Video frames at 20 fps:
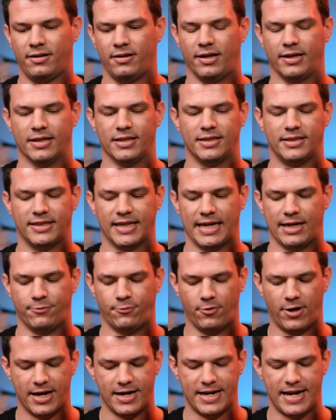And I can say
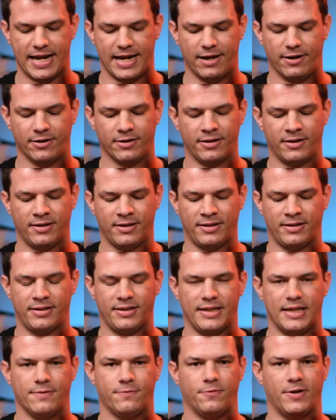right now,
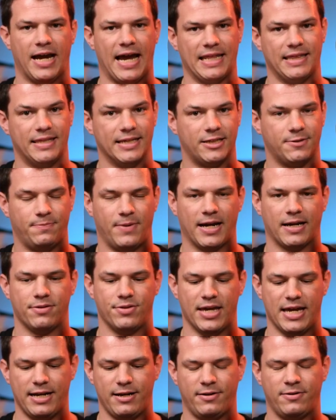if we had this back
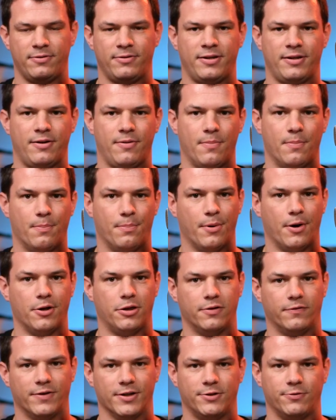then,
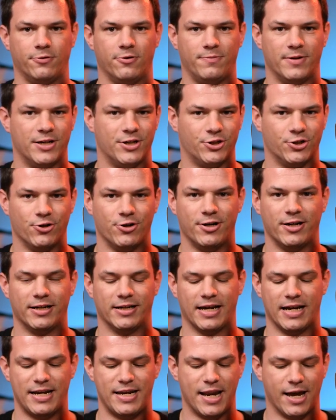both of us would have been
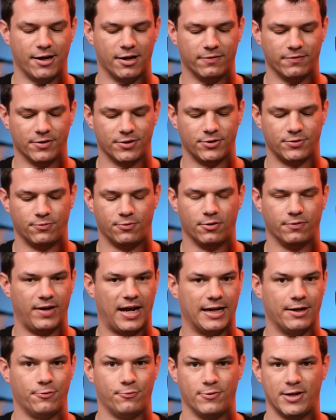shooting and none of us would have
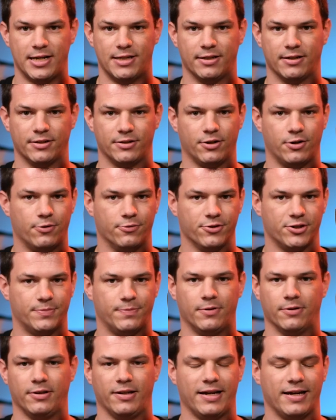had a reason to hold a
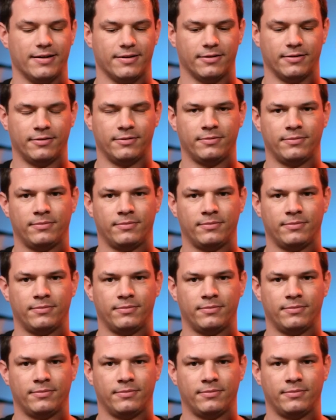spotlight.